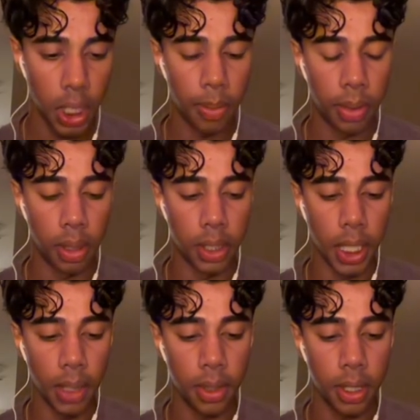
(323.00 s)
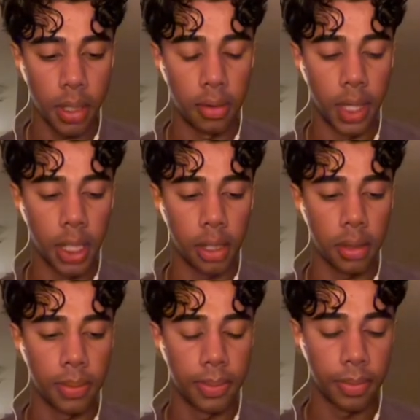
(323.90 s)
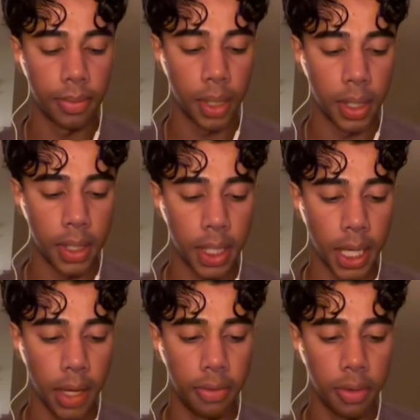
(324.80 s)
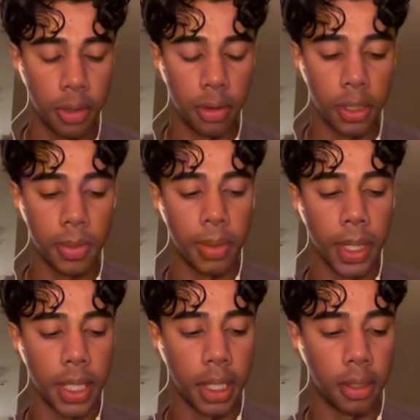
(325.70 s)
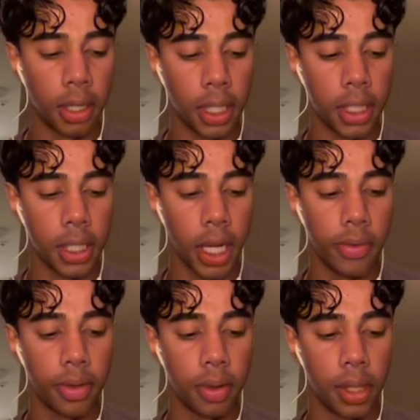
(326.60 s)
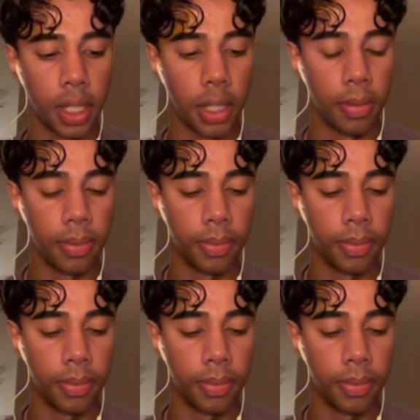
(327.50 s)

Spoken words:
Bro, today I went to the rec, and it's like everyone knows about my TikTok, and it's kind of annoying now.